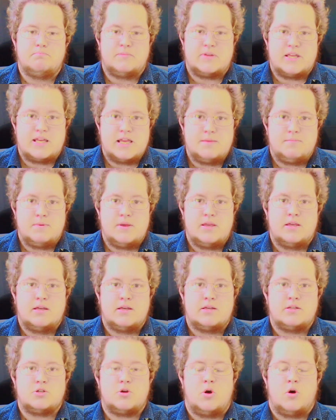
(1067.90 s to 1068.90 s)
keeping
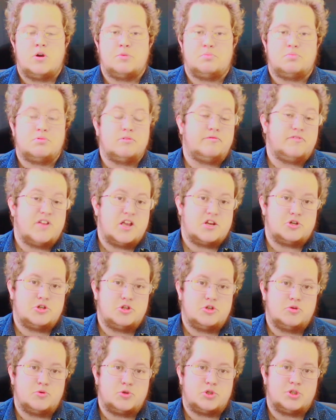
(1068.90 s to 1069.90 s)
it on a
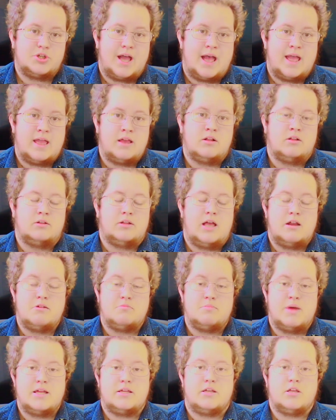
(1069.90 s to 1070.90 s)
professional scale
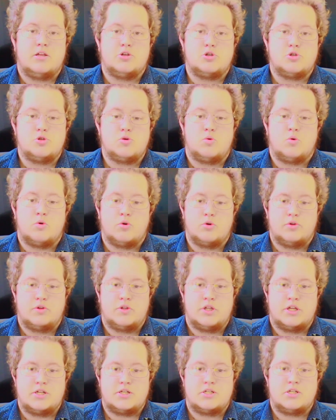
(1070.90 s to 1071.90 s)
and making sure
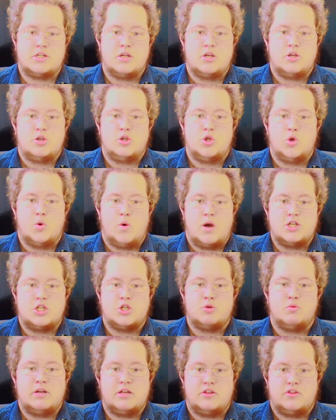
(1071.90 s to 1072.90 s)
that you are
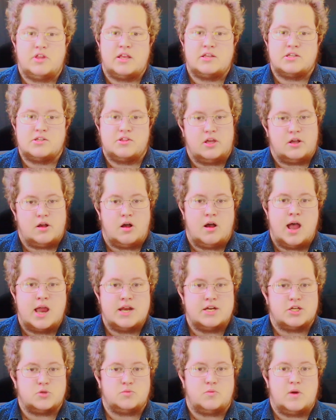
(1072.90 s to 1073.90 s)
doing things in the
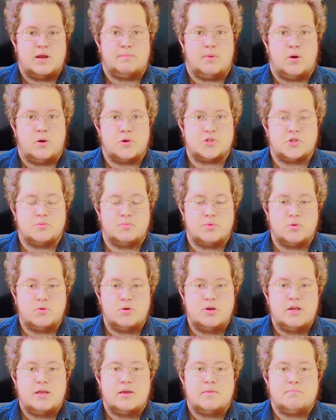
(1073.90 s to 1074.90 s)
kindest way
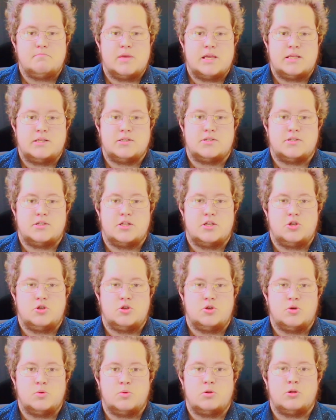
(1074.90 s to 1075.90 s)
possible means that
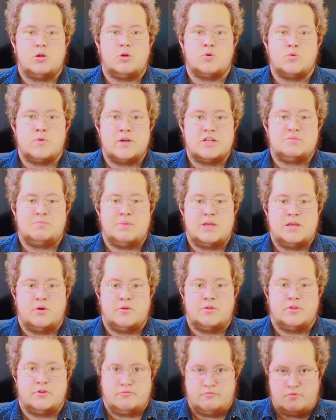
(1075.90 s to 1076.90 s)
you will always be
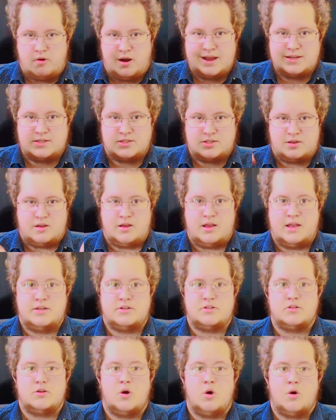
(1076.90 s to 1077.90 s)
on the right
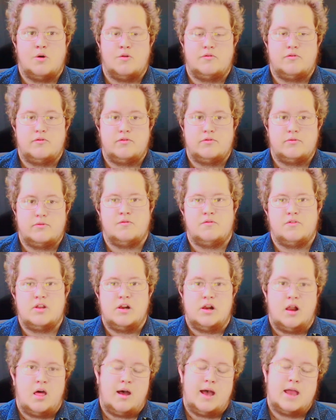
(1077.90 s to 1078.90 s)
side of the
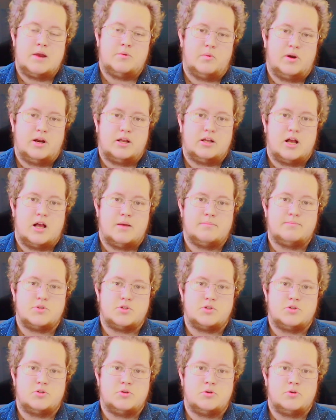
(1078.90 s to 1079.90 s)
line when it
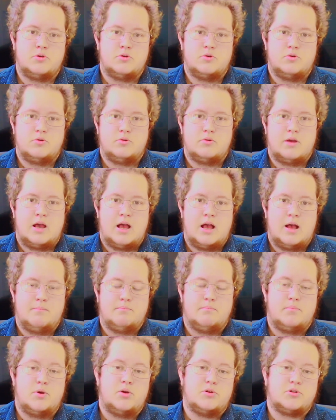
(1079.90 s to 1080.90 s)
comes to
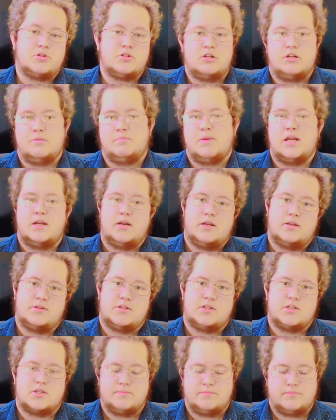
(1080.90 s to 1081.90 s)
personal
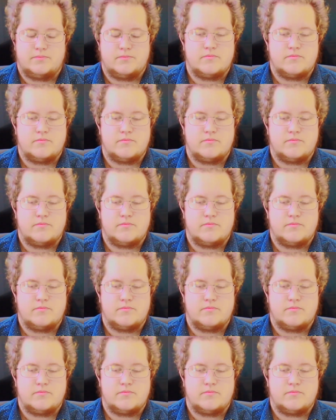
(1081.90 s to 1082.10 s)
opinions.